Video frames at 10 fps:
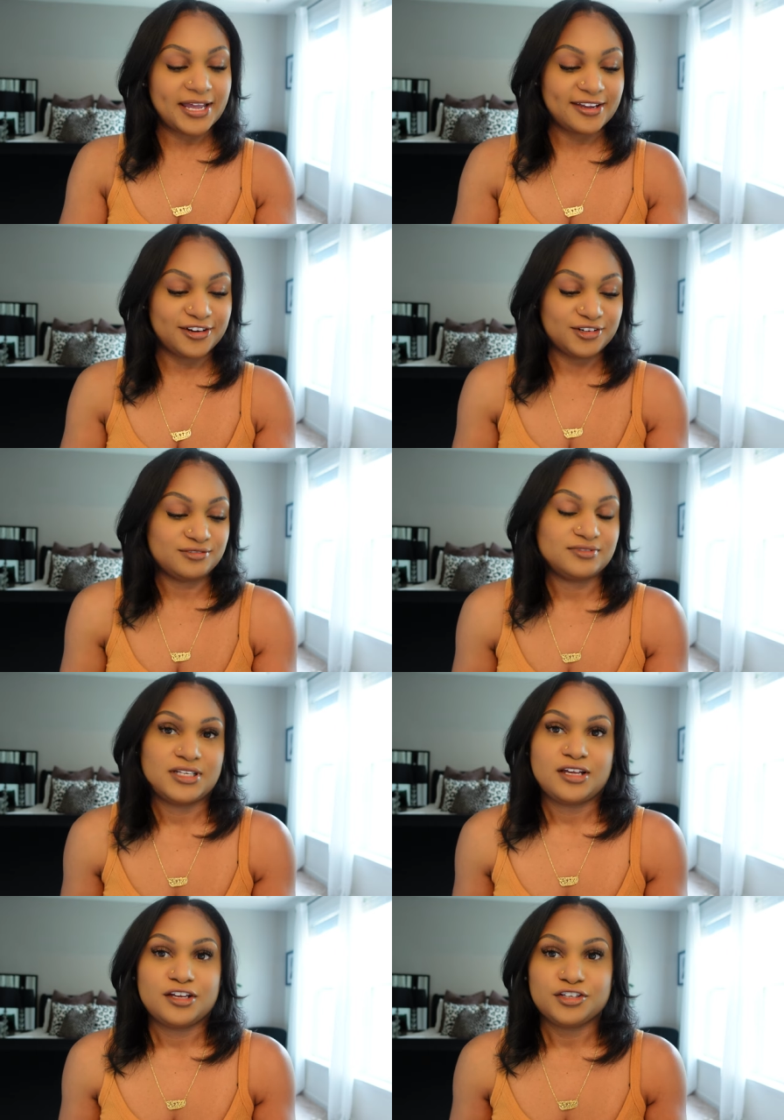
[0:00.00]
hair
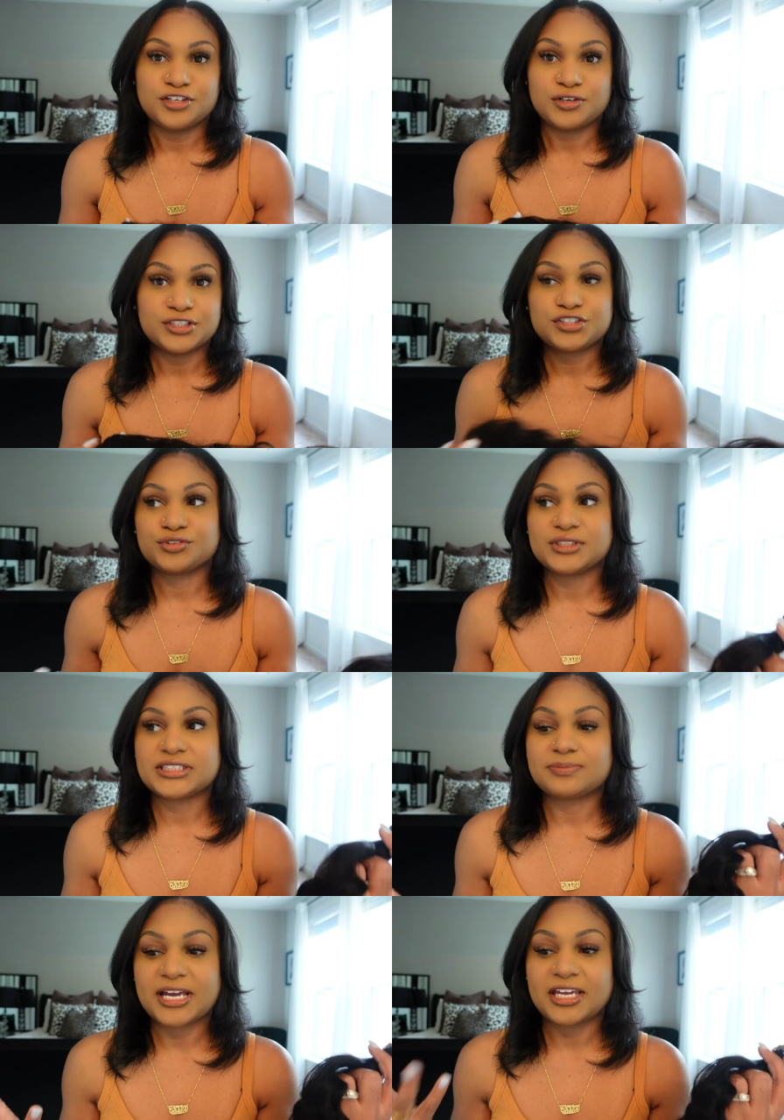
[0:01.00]
you know, as soon
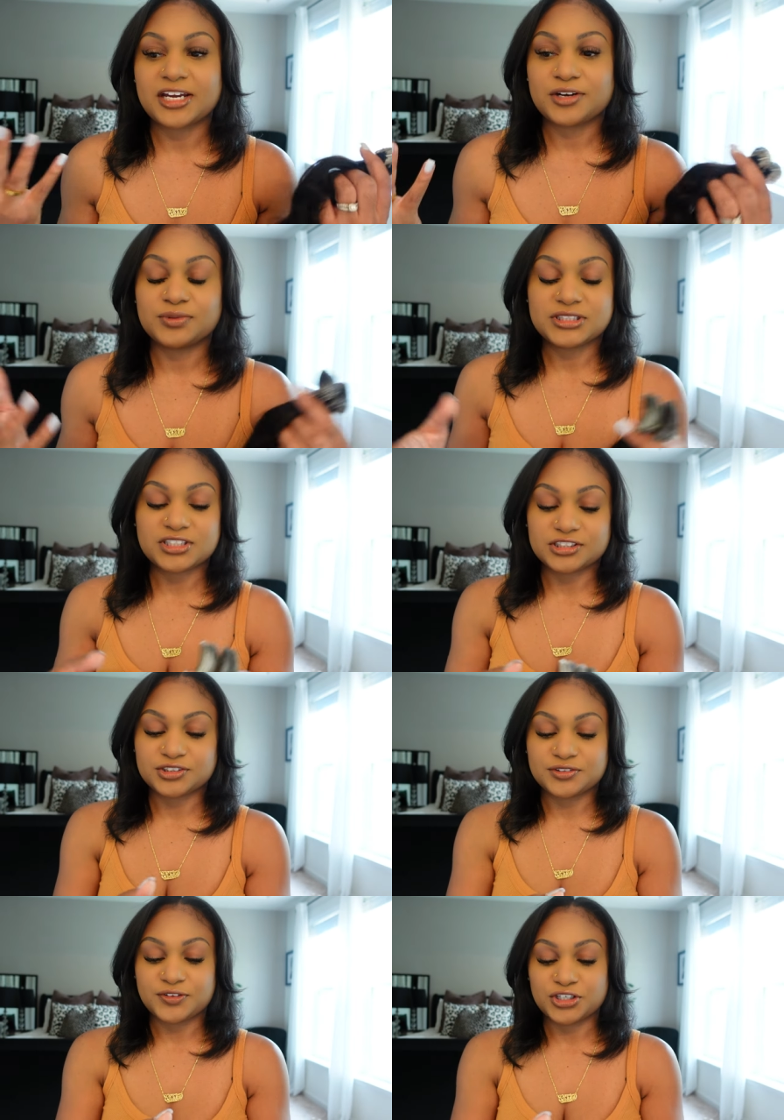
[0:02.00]
as my hair would start
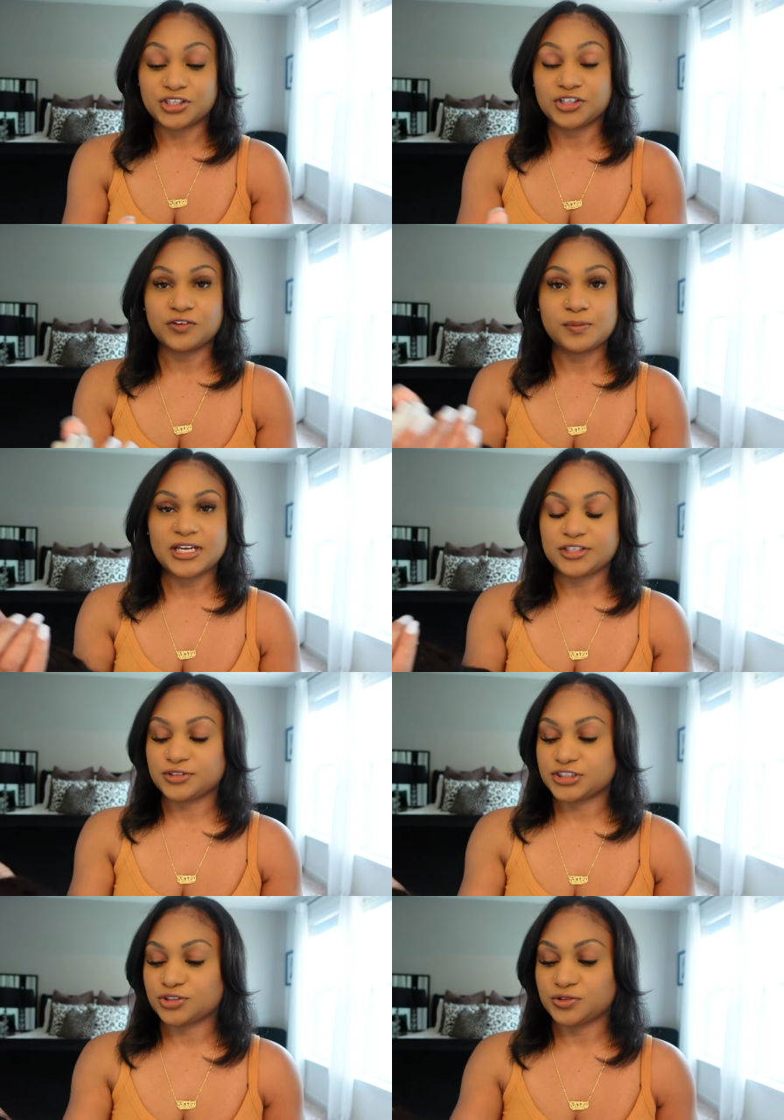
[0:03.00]
to revert a little bit, you
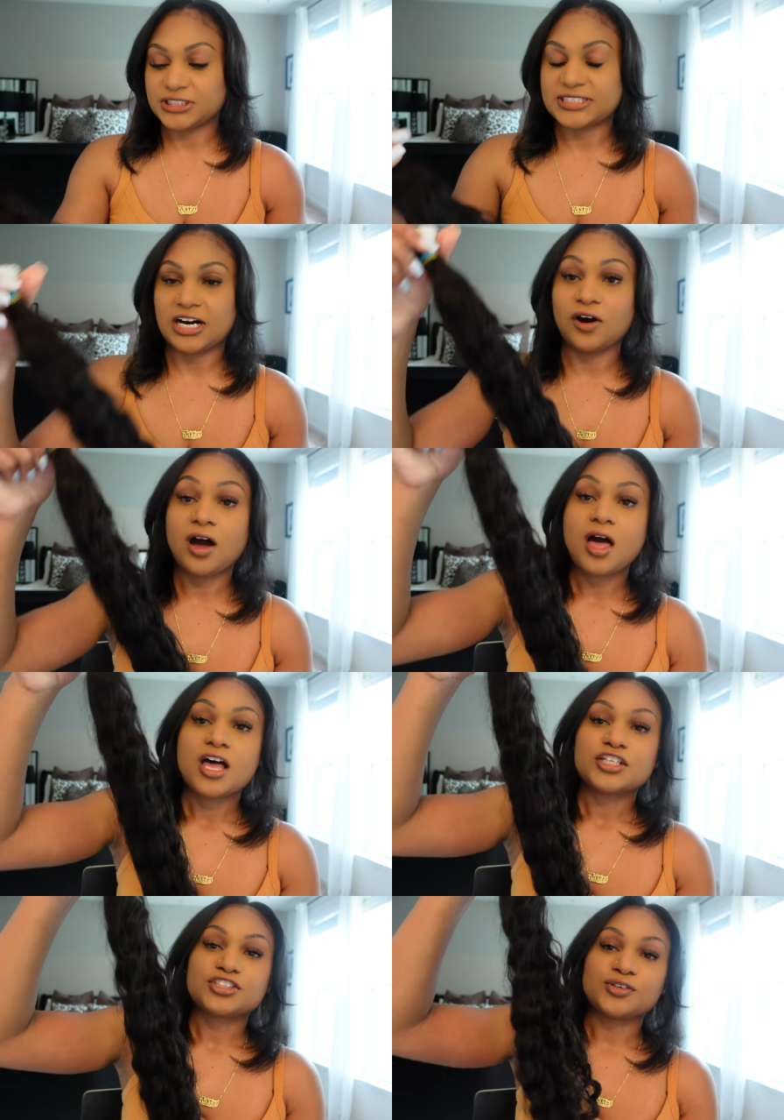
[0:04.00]
could totally tell.
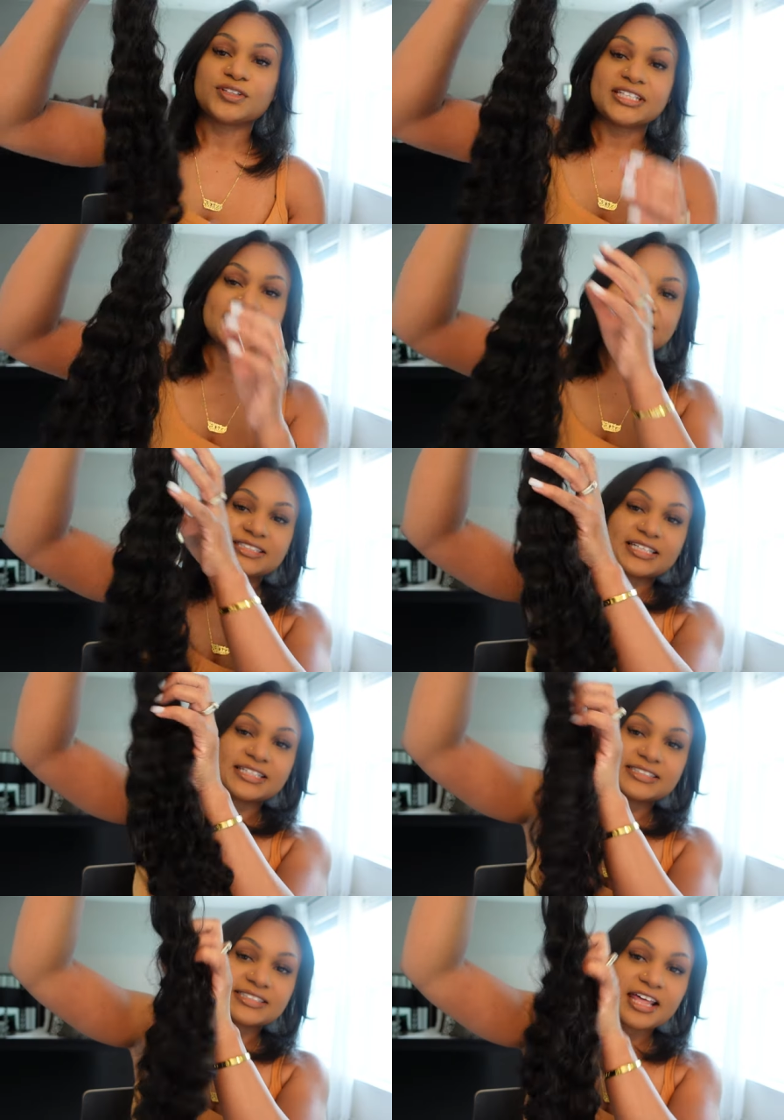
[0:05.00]
So this
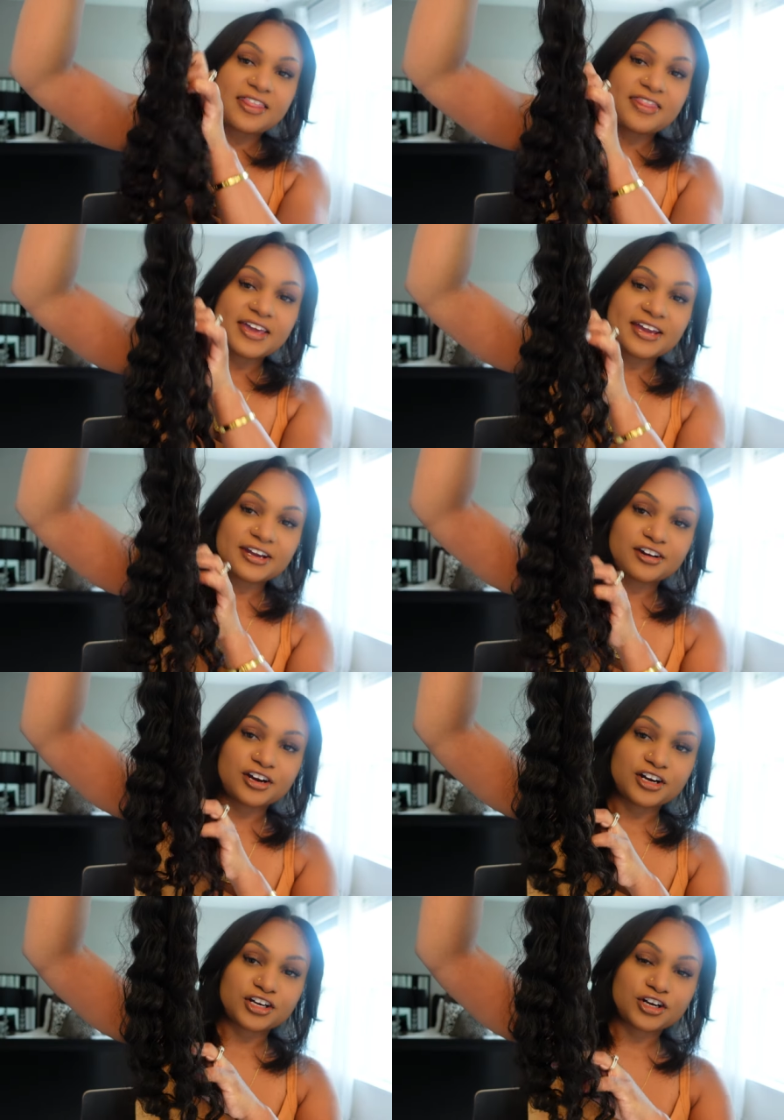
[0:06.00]
is
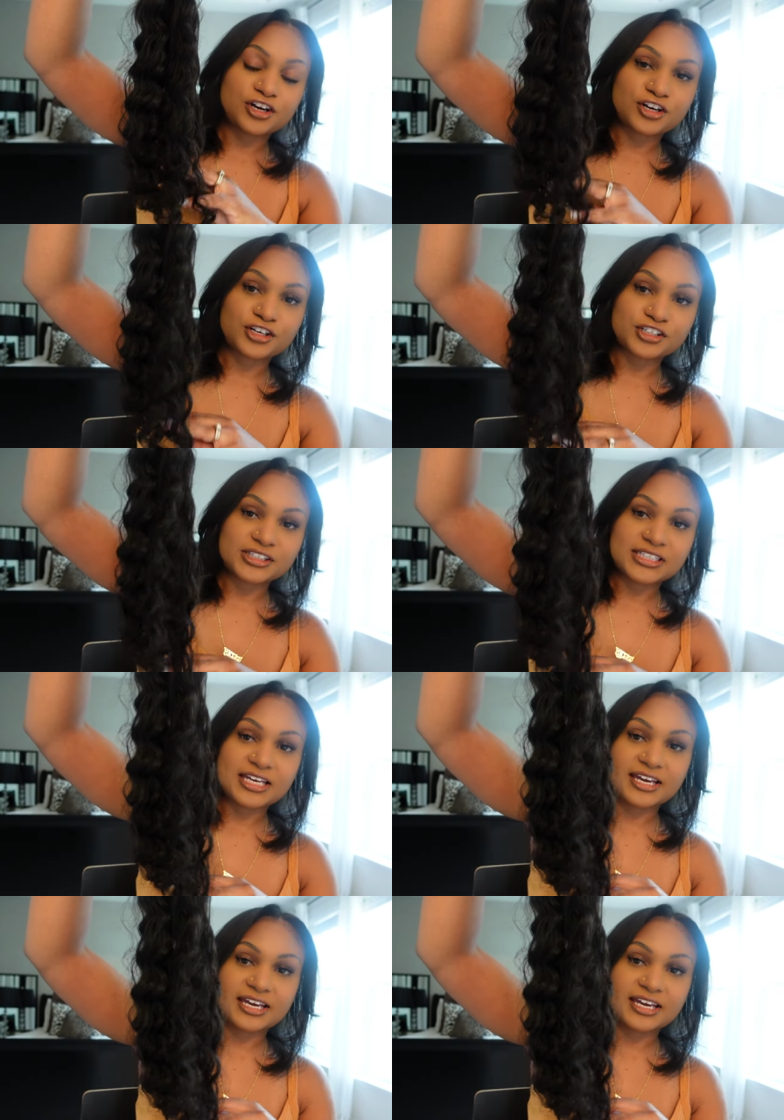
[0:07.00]
their curly